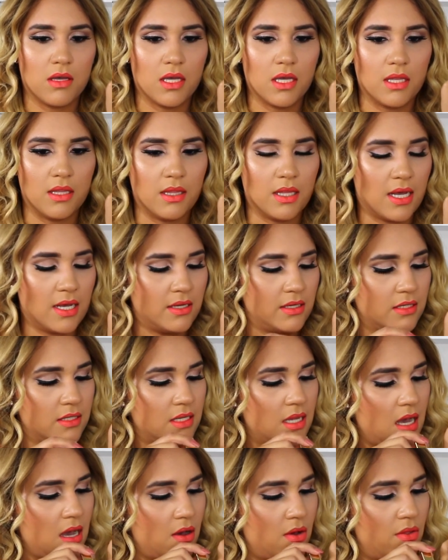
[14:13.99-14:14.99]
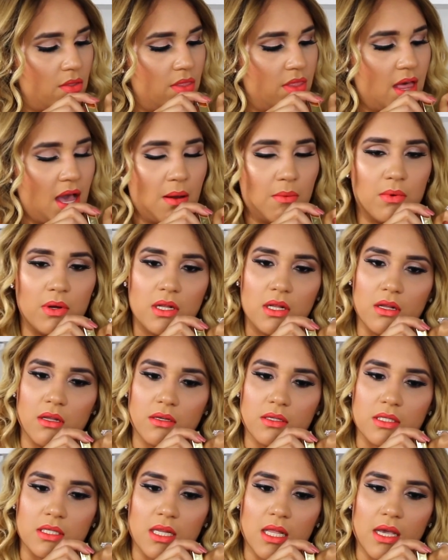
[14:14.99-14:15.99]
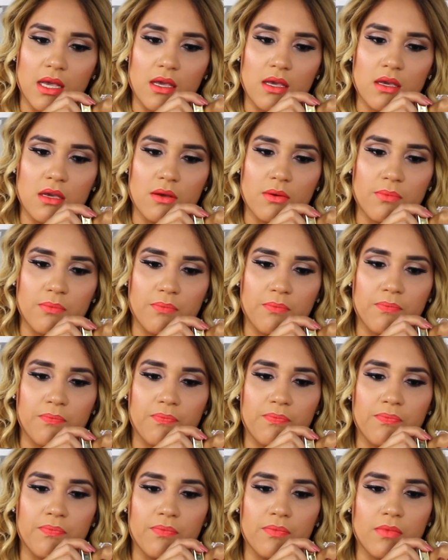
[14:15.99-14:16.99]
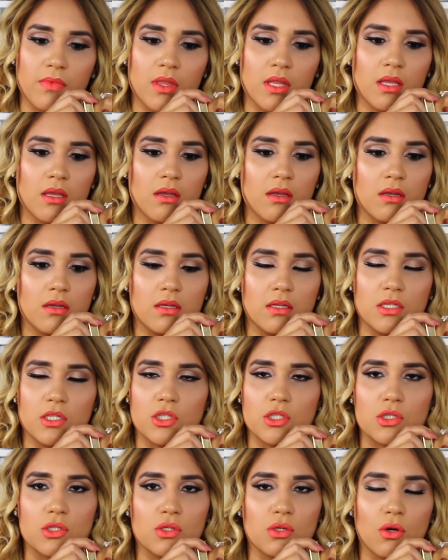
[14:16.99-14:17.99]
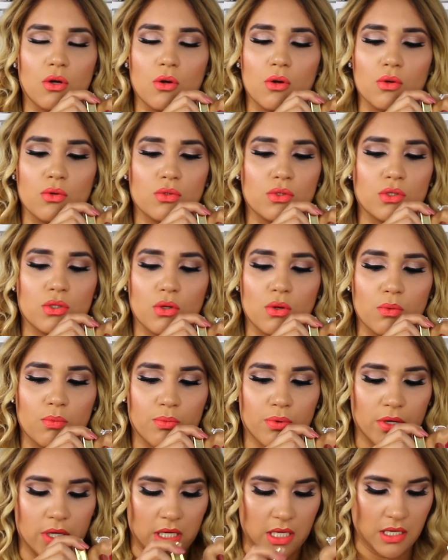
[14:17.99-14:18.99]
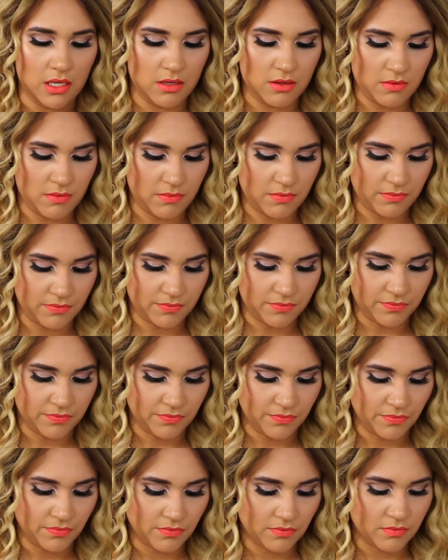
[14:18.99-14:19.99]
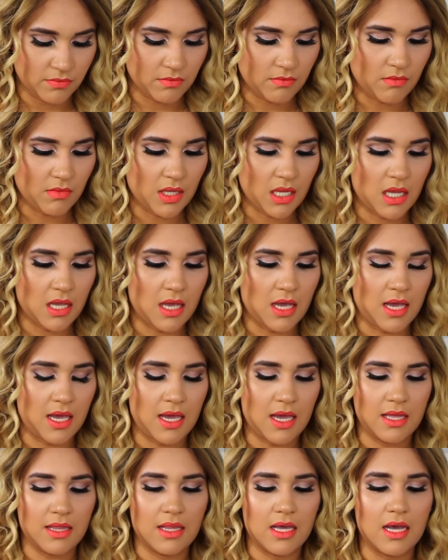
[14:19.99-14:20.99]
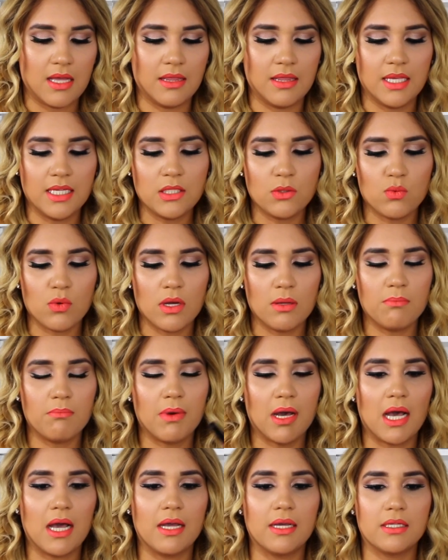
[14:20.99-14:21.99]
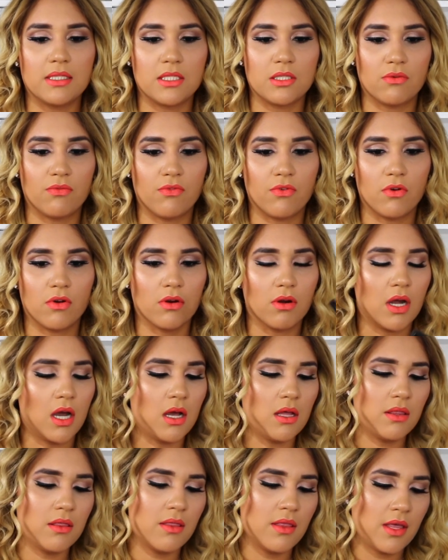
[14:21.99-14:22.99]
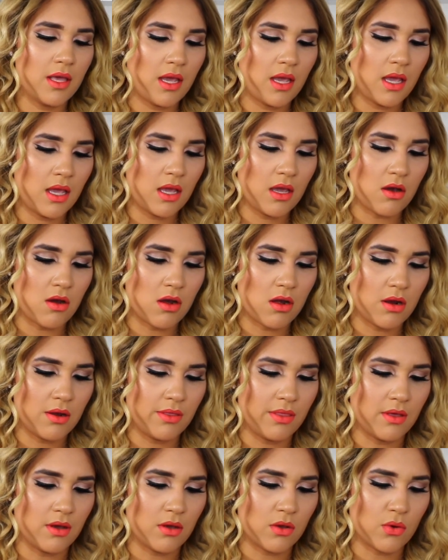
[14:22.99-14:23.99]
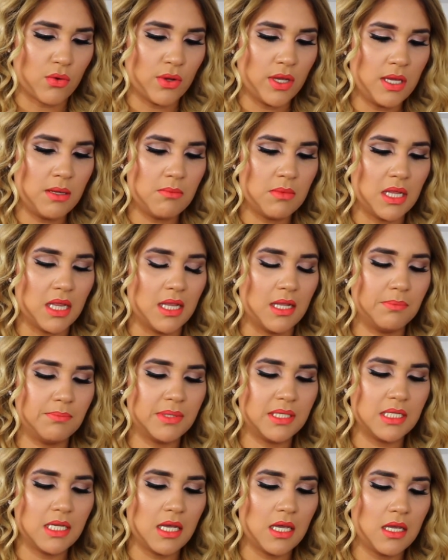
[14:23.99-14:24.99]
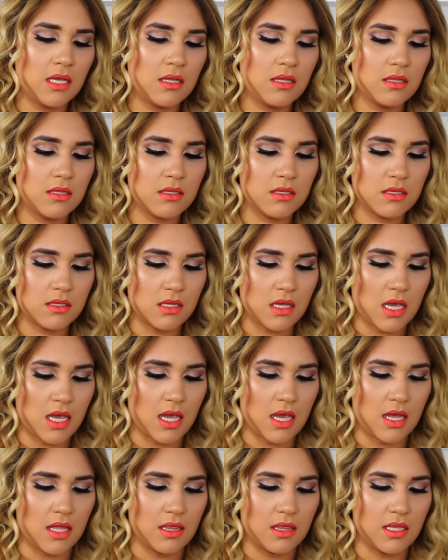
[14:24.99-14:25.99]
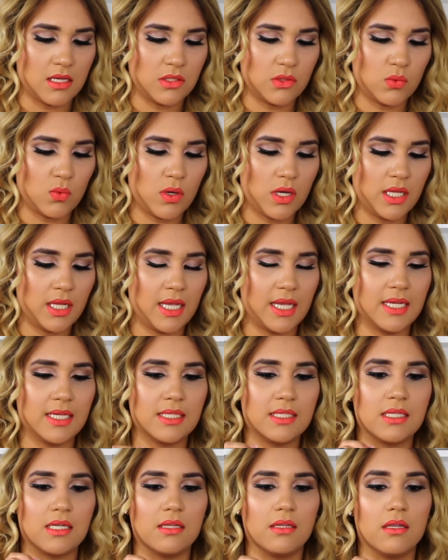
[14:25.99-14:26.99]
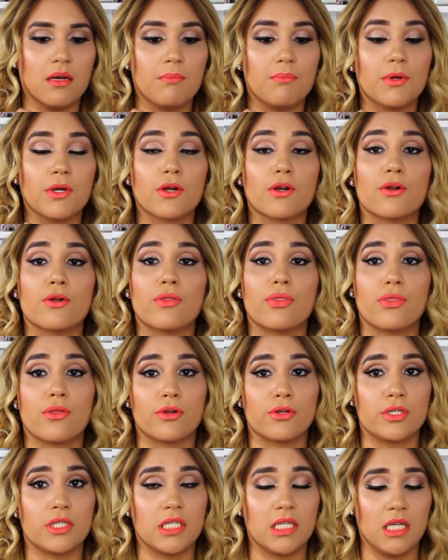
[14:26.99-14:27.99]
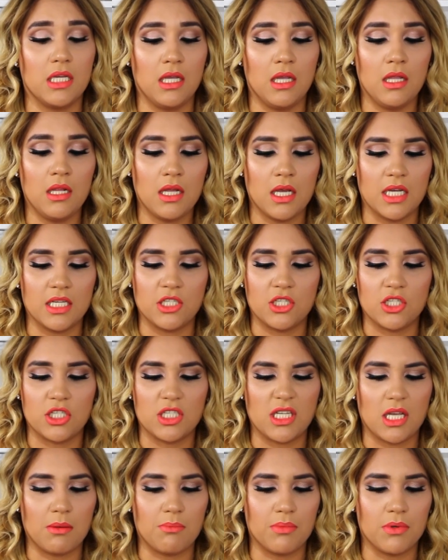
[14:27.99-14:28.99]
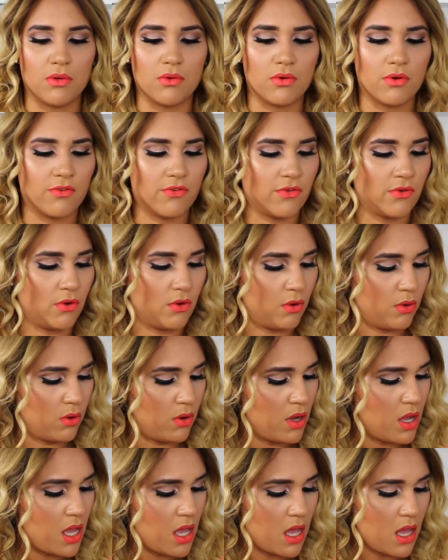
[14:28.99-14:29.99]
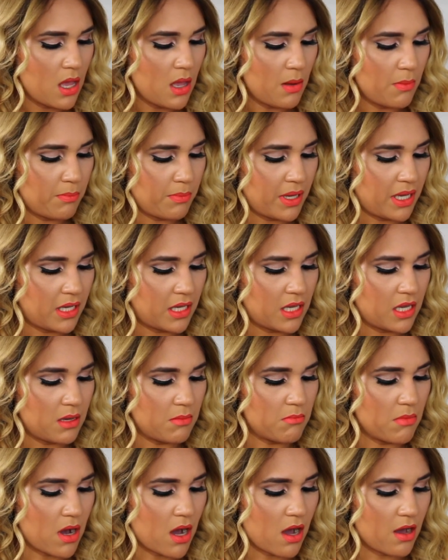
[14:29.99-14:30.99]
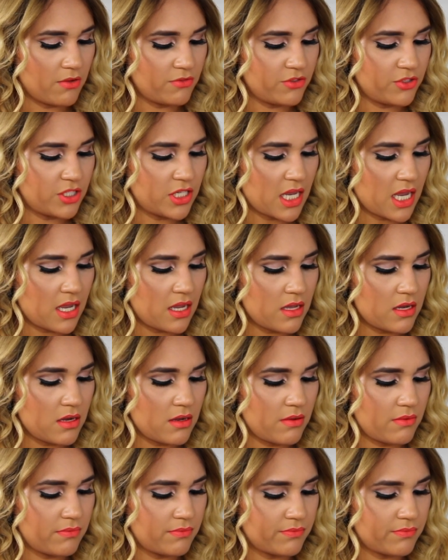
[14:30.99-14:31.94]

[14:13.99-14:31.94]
And that is how that one looks like. So, so pretty. And this one by Sephora, they are the cream lip stains, and this one is in number 13. It's just a beautiful pinky mauve shade.